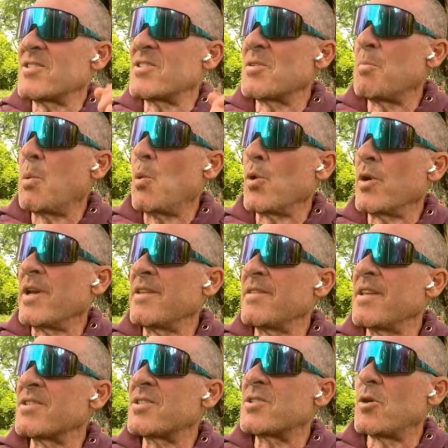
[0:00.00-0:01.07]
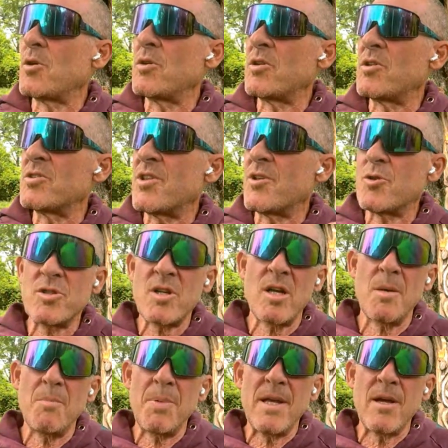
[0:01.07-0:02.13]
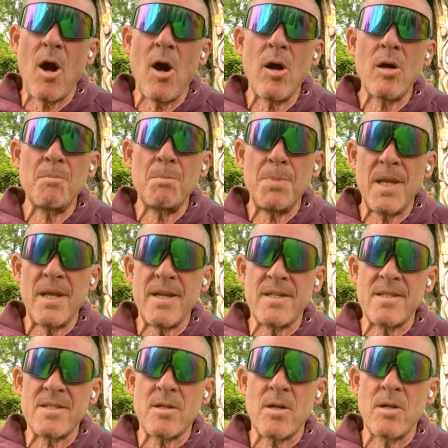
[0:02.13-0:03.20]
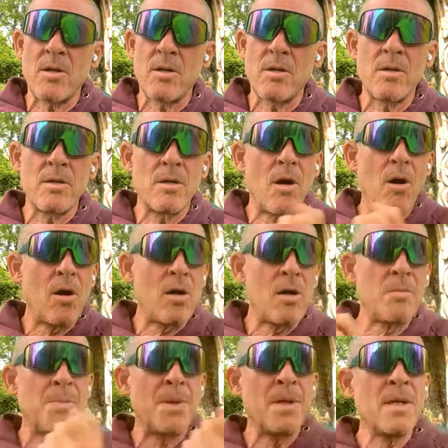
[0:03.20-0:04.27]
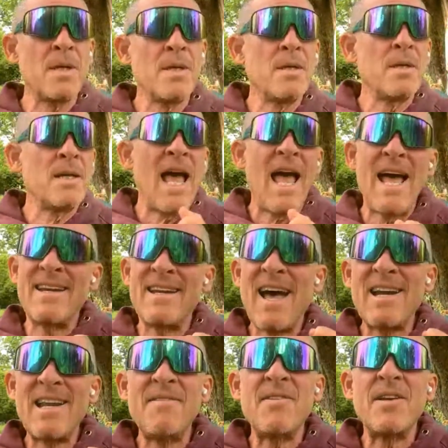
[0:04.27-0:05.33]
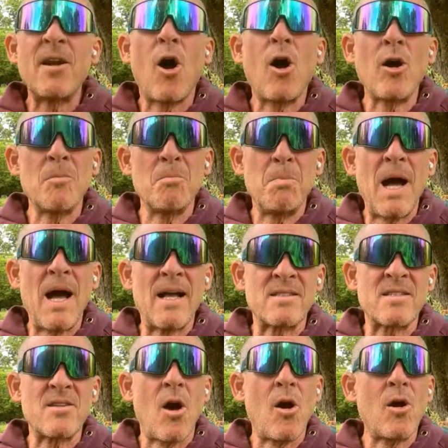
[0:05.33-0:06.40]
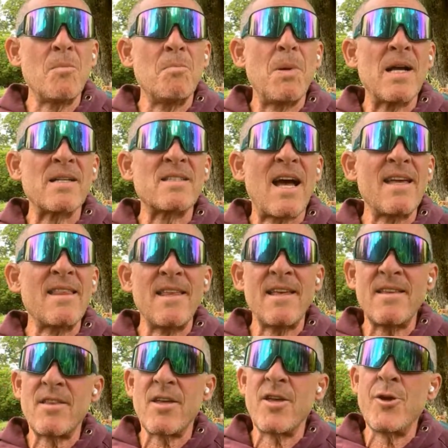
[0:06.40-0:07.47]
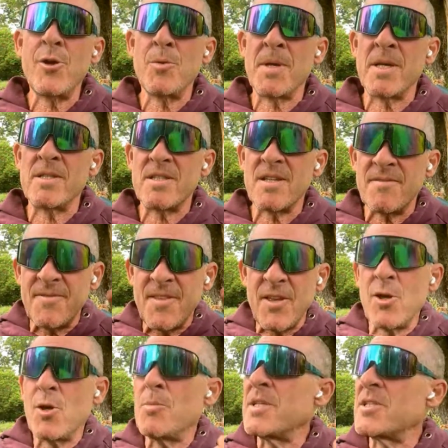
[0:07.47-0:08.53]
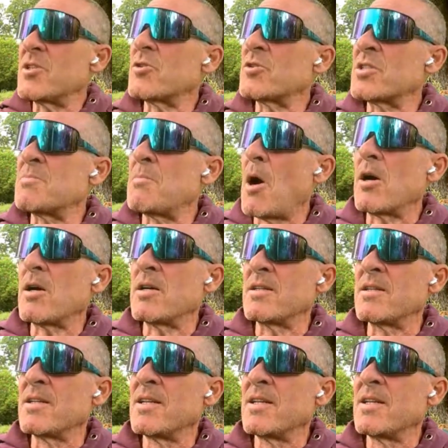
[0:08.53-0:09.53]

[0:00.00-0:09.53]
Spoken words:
supporting this. So, because there's going to be ARB plays, ARB, and not even ARB bots. The ARB bots, I think the humans, if the humans are smart,